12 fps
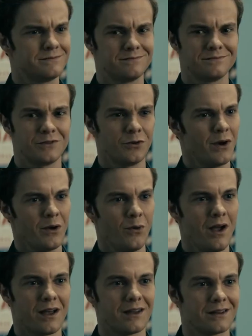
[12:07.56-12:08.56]
are shown that
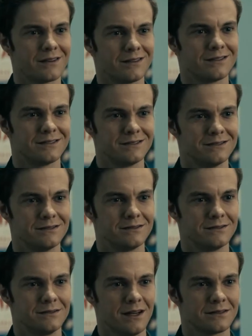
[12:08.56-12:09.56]
Huey decides to take a
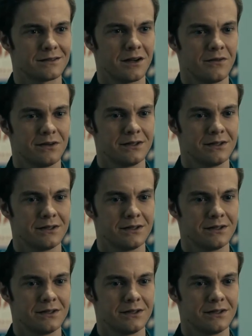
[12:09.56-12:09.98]
job with her.